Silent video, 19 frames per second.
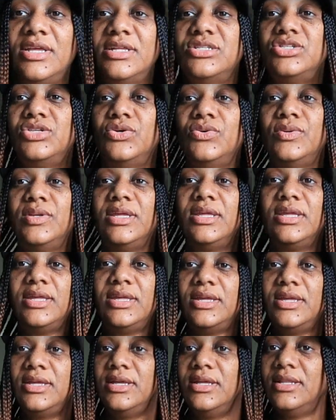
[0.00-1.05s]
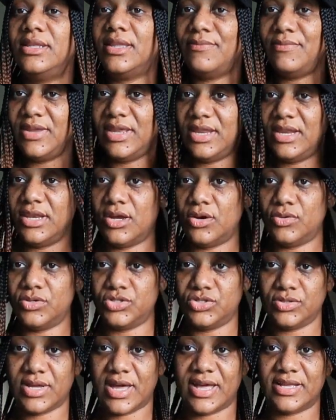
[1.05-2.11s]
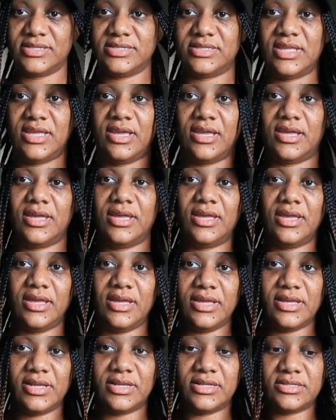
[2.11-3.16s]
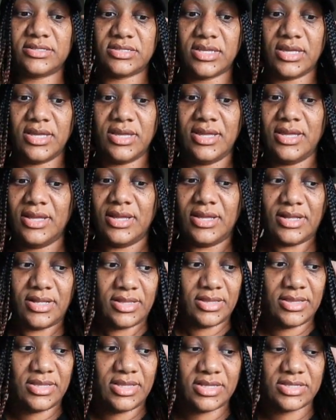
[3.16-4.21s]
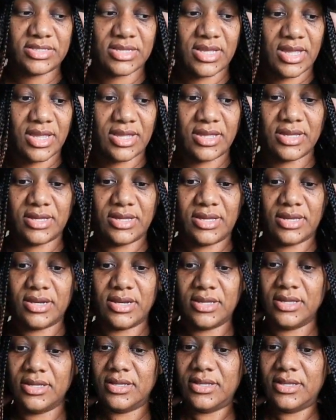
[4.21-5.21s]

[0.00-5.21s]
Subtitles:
and tuning in. Let me know what you guys think. Is this a good